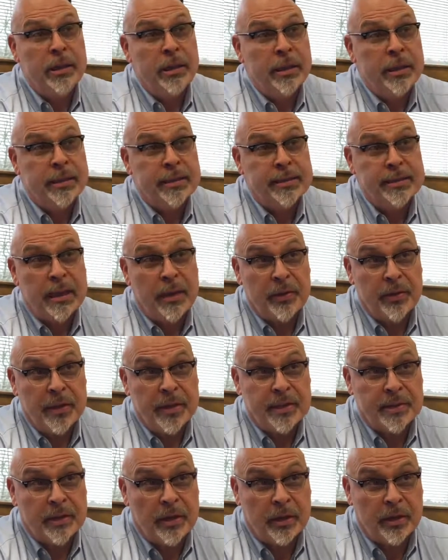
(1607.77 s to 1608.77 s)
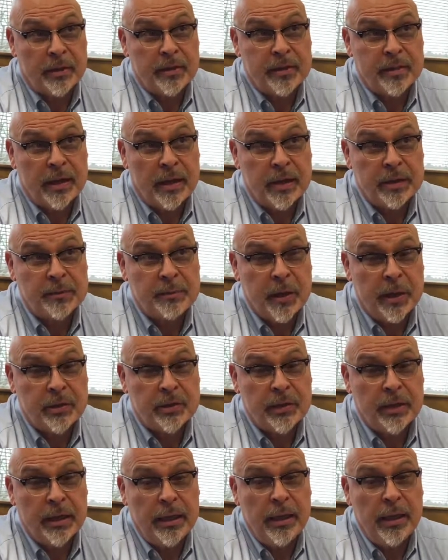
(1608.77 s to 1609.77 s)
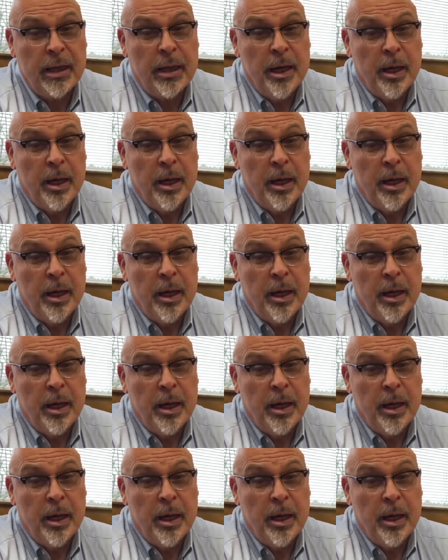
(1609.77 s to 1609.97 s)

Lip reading: in Southeast Arkansas especially,